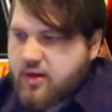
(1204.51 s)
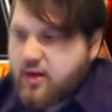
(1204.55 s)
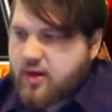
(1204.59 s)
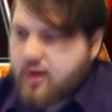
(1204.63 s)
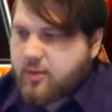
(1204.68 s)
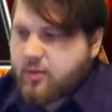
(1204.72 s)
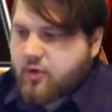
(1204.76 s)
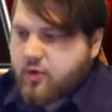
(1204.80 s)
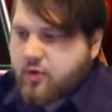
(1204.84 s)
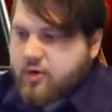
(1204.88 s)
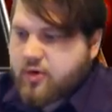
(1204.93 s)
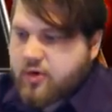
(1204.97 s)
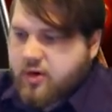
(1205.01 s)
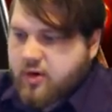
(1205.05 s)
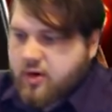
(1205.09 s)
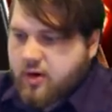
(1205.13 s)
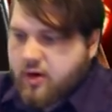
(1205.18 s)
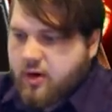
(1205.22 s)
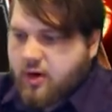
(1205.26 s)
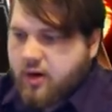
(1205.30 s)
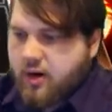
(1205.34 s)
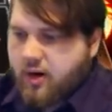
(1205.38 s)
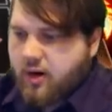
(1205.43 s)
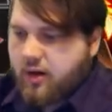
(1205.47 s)
and I'm going to
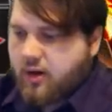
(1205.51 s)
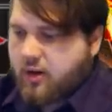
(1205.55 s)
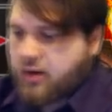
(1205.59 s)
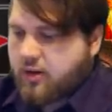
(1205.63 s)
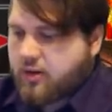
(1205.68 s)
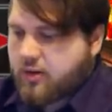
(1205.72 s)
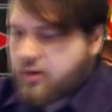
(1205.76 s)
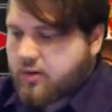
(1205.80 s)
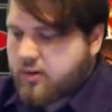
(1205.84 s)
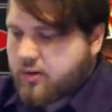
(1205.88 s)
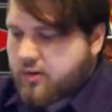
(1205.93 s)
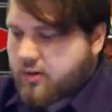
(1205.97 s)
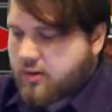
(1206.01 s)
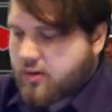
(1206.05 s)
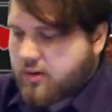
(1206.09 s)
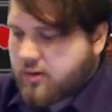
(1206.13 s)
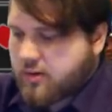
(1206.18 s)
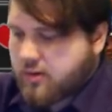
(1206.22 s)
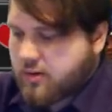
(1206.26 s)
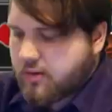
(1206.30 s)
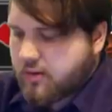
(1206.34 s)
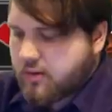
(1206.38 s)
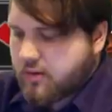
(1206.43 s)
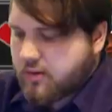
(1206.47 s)
call
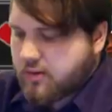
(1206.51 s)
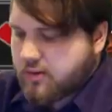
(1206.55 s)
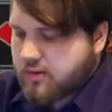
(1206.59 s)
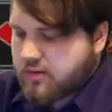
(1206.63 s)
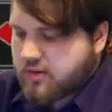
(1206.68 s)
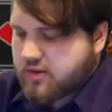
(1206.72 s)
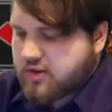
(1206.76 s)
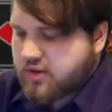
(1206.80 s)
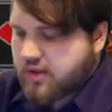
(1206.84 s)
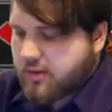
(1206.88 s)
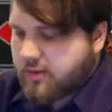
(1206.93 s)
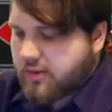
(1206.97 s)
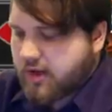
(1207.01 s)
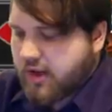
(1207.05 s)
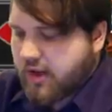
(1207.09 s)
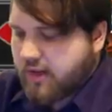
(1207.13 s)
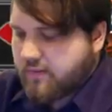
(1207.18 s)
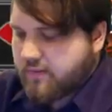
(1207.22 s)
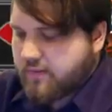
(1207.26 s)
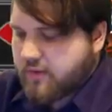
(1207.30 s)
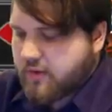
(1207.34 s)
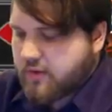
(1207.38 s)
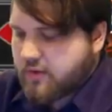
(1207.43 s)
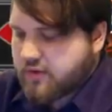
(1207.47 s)

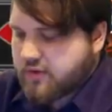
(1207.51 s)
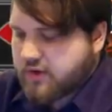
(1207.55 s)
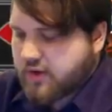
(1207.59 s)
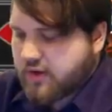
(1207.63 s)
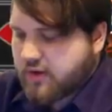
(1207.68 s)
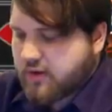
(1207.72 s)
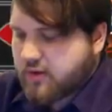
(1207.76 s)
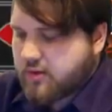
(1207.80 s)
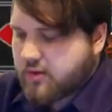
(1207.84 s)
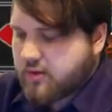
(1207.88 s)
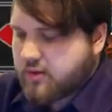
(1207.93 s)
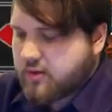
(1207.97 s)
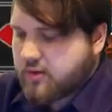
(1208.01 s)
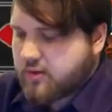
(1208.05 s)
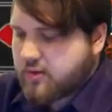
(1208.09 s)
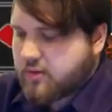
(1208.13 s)
Gem-Knight Fusion.